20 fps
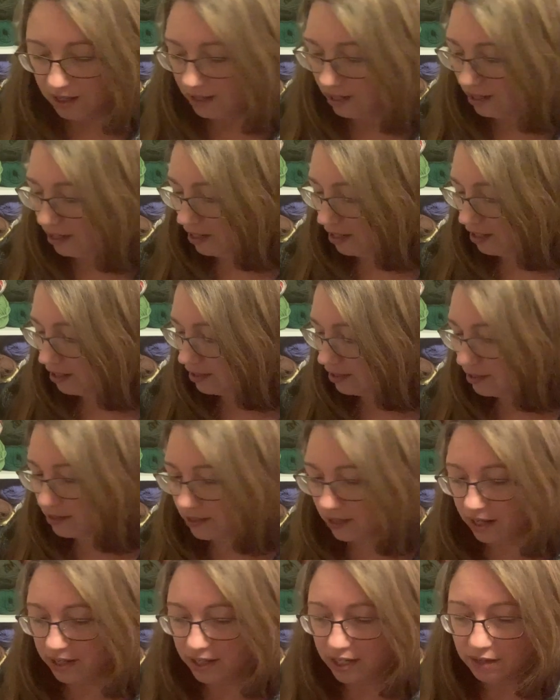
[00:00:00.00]
And
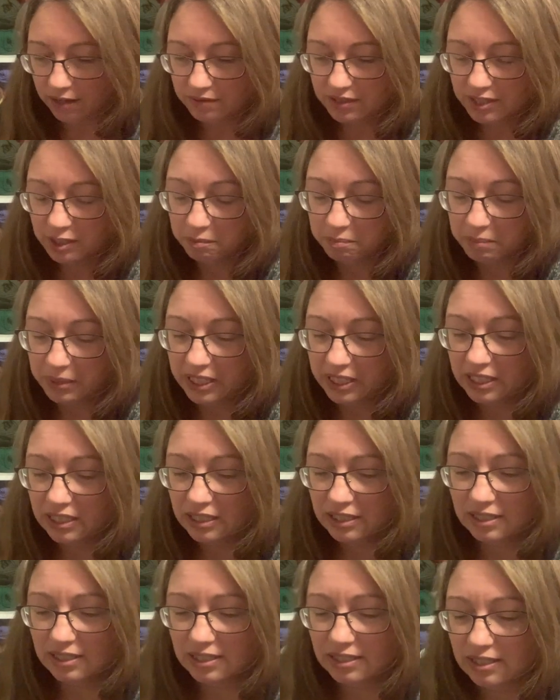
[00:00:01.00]
I have some pins
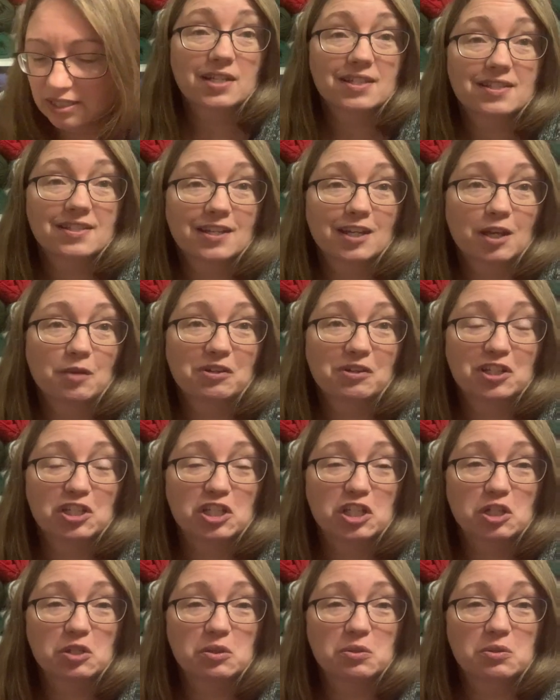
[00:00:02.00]
that I'm going to
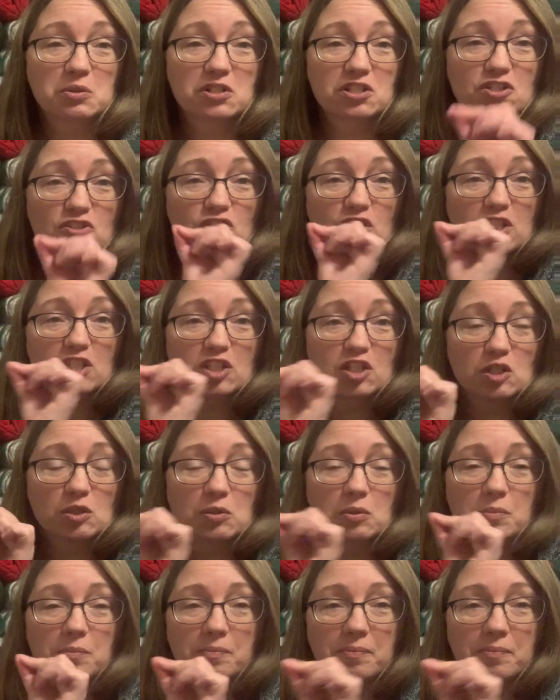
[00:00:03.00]
use just to